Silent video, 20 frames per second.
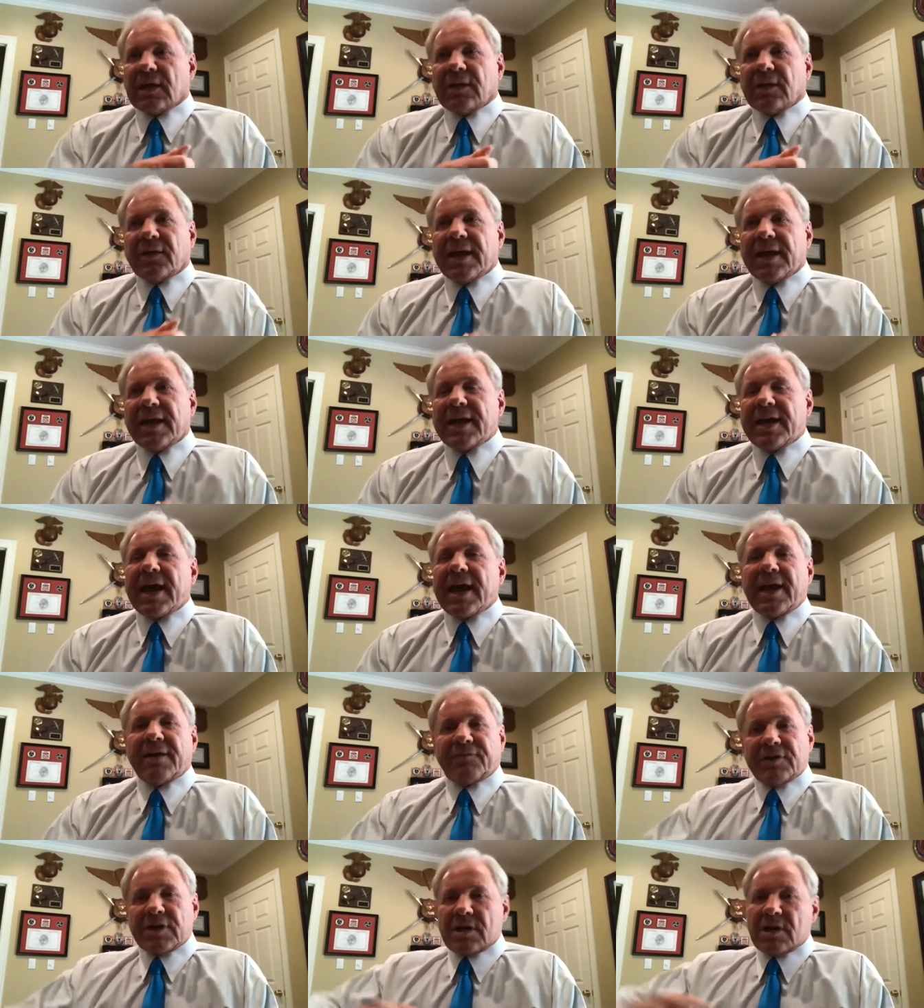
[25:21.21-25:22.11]
They
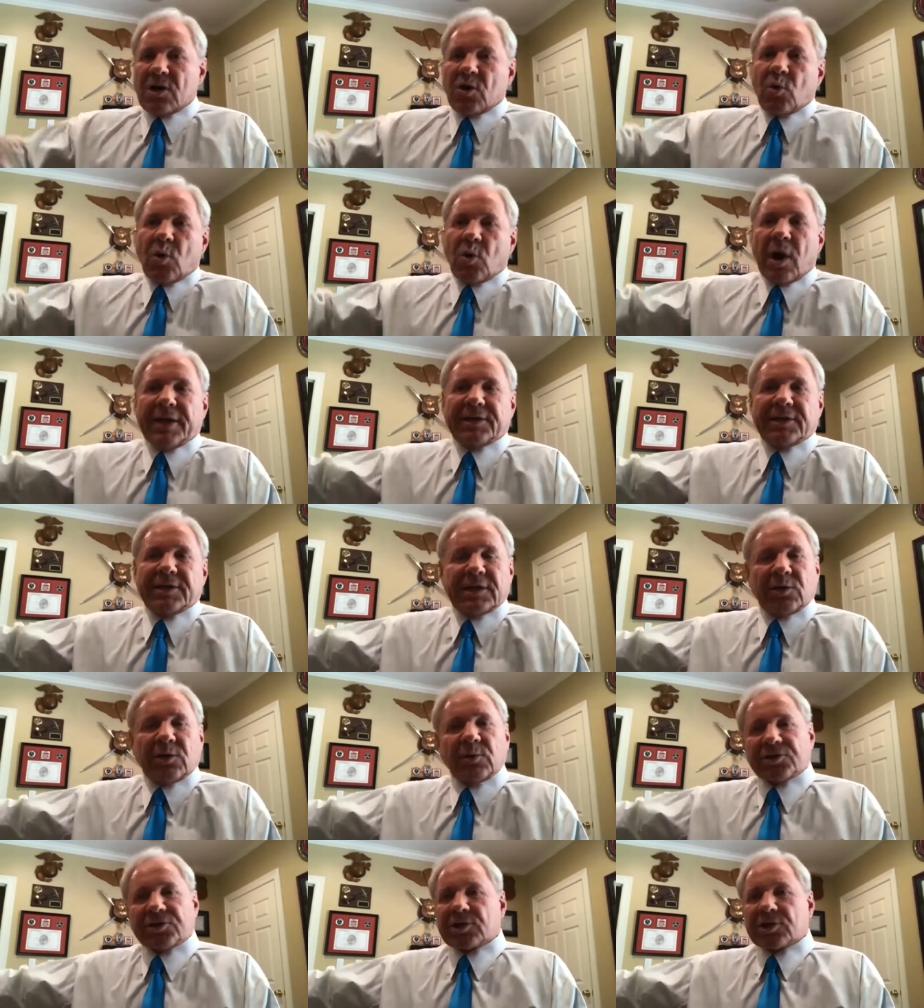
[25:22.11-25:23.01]
have no idea
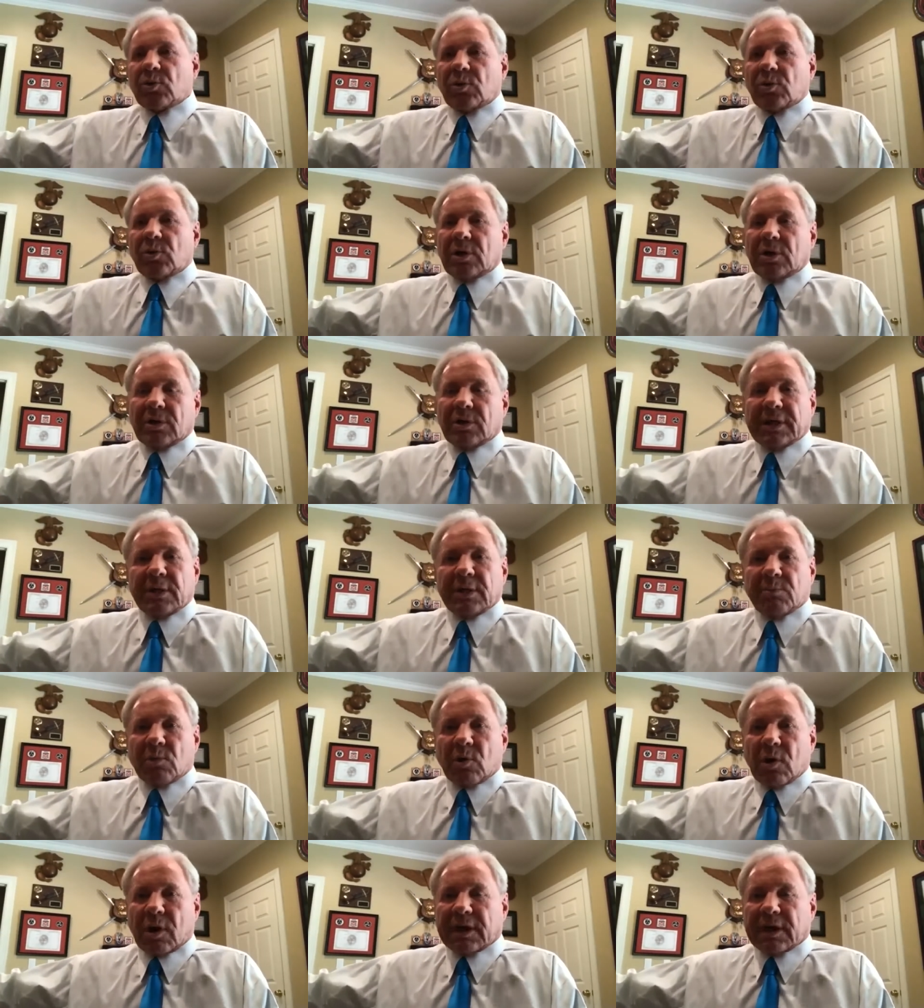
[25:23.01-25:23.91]
what's going on in the
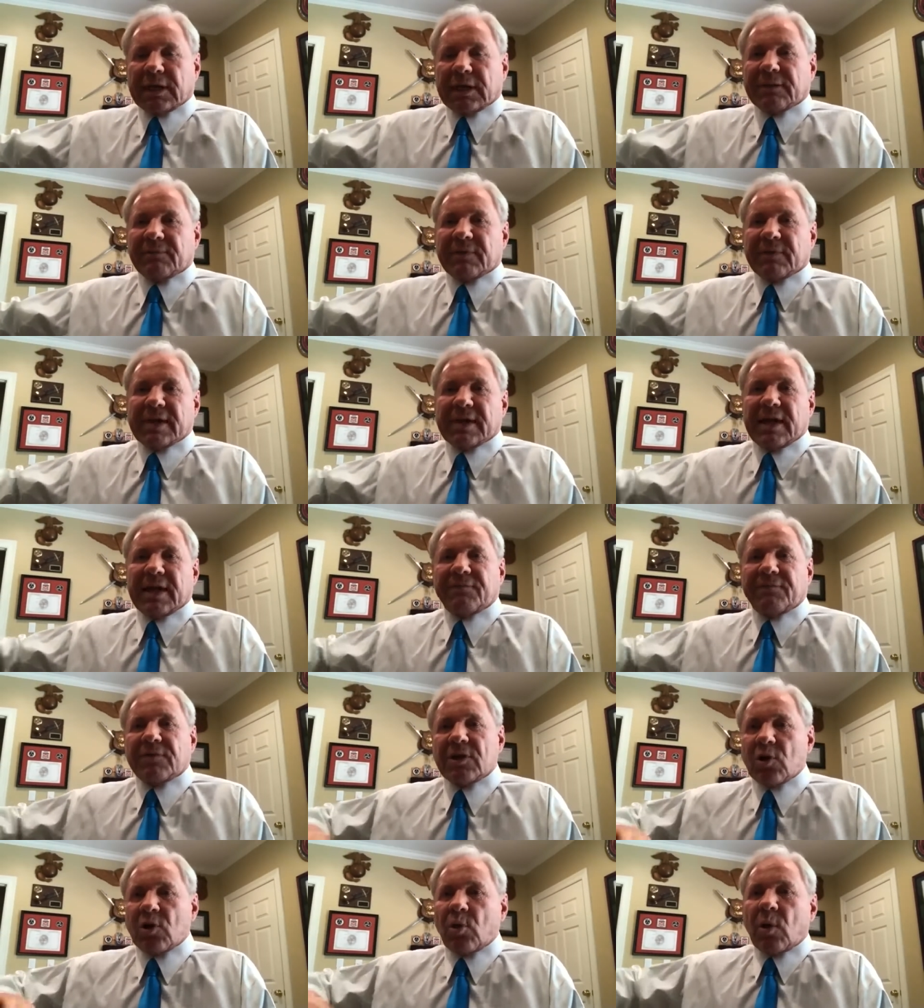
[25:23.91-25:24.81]
market. They have
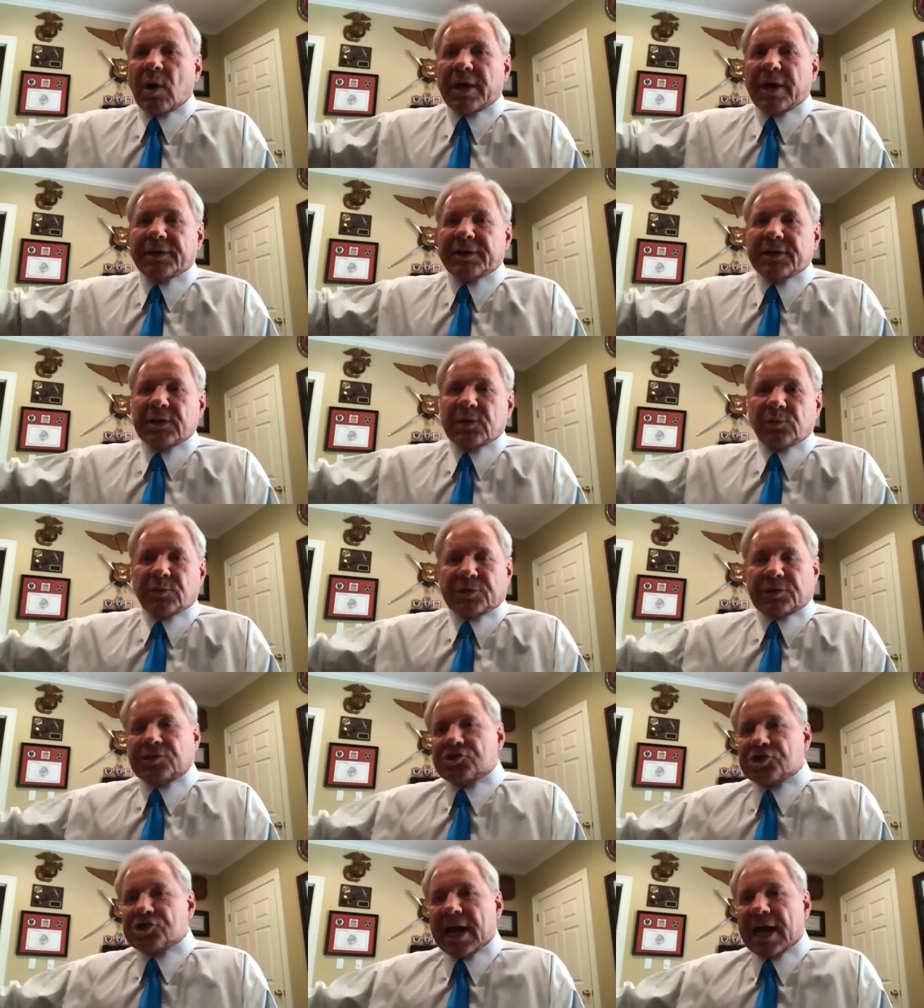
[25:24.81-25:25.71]
no idea what the
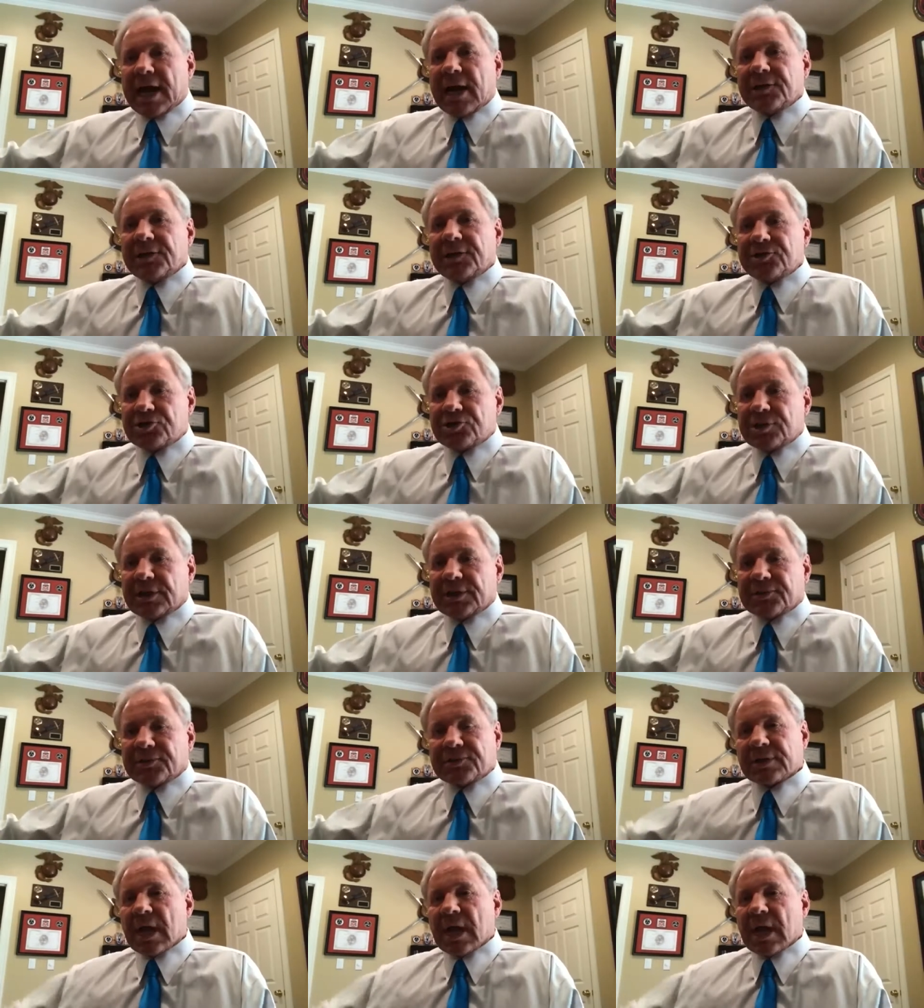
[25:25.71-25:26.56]
challenge is.